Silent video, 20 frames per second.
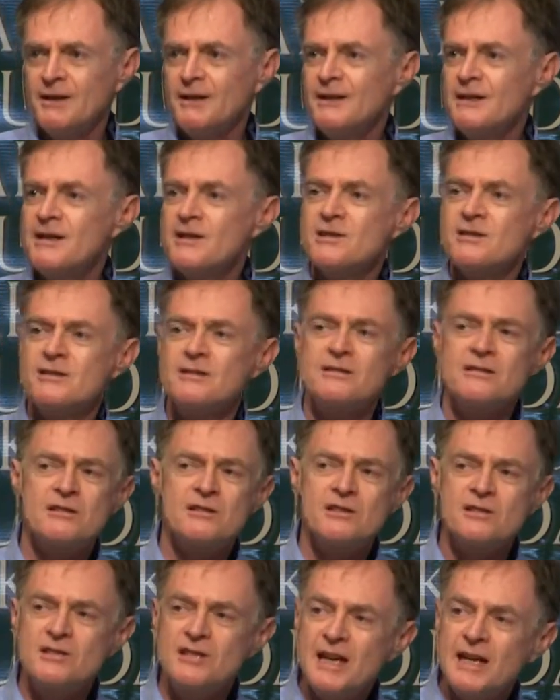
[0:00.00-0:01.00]
this
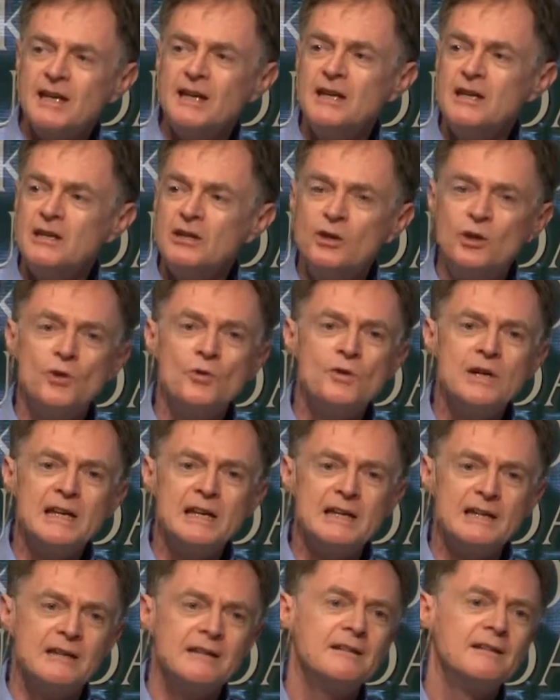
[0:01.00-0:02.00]
sticky,
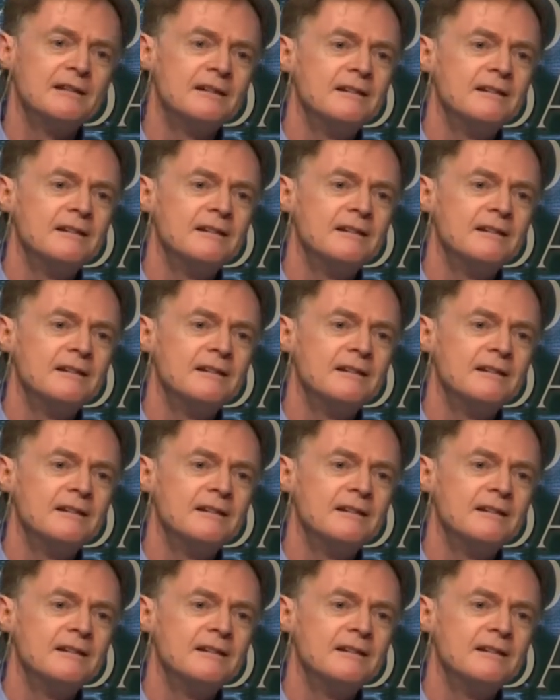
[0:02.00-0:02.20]
gooey